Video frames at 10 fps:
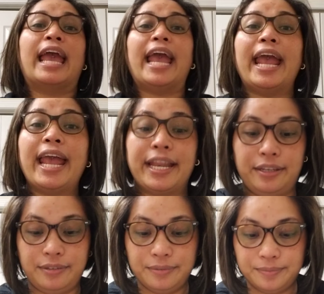
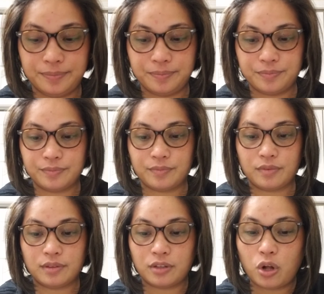And
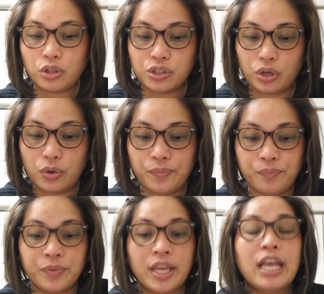also,
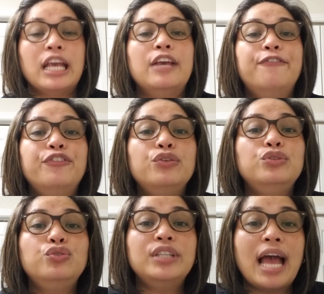if you
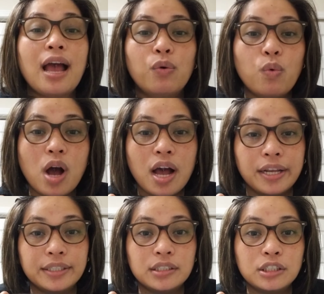do not want